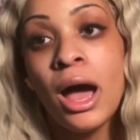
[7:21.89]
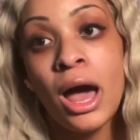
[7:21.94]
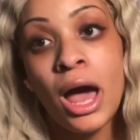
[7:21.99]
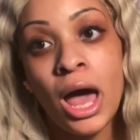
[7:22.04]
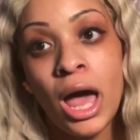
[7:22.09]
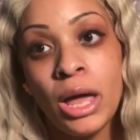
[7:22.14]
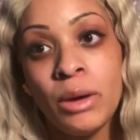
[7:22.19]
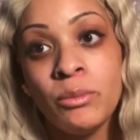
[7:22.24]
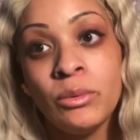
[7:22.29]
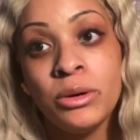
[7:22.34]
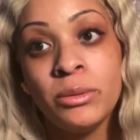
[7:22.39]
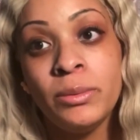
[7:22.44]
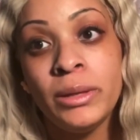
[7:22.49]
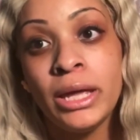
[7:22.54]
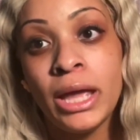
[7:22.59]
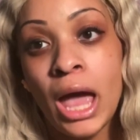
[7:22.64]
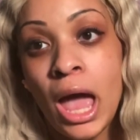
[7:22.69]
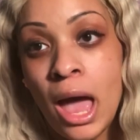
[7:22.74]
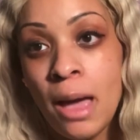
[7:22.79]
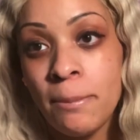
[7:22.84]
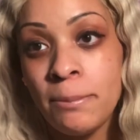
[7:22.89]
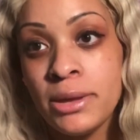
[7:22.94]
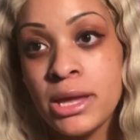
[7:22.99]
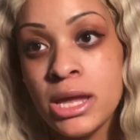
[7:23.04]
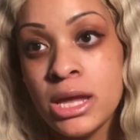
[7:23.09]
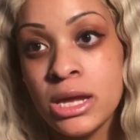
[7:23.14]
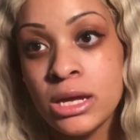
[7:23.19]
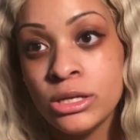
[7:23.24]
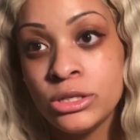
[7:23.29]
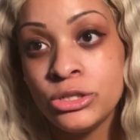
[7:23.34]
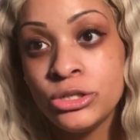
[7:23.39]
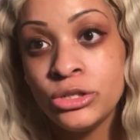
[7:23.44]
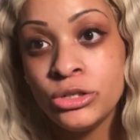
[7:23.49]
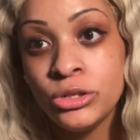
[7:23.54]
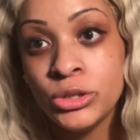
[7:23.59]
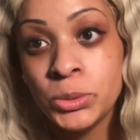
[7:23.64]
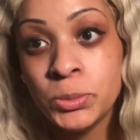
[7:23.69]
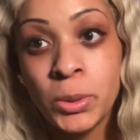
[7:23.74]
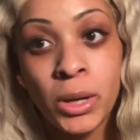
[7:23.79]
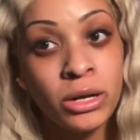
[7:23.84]
I will be happy
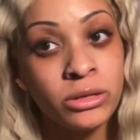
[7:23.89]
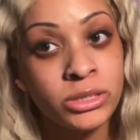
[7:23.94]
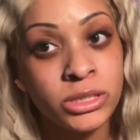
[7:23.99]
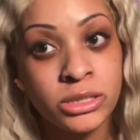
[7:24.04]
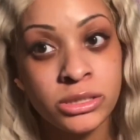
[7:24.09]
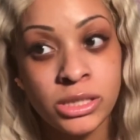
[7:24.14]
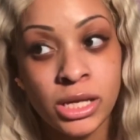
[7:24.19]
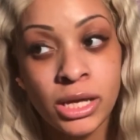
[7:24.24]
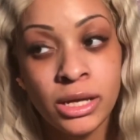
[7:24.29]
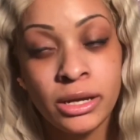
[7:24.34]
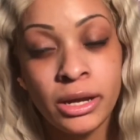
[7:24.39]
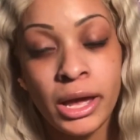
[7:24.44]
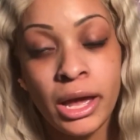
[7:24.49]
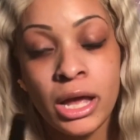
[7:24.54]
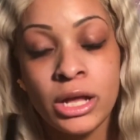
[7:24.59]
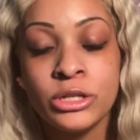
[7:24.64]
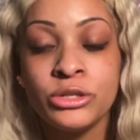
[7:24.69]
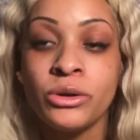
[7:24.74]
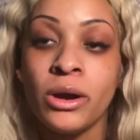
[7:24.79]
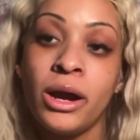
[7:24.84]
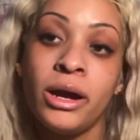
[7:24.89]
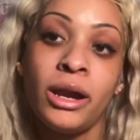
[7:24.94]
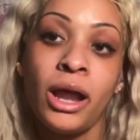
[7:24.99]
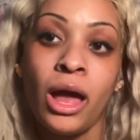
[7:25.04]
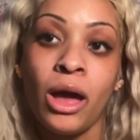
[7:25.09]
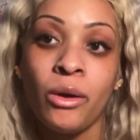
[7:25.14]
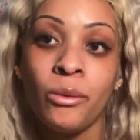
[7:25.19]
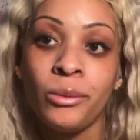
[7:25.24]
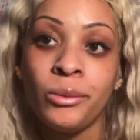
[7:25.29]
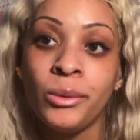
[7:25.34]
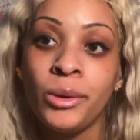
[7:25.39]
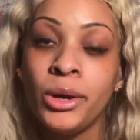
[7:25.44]
to purchase it and try it out.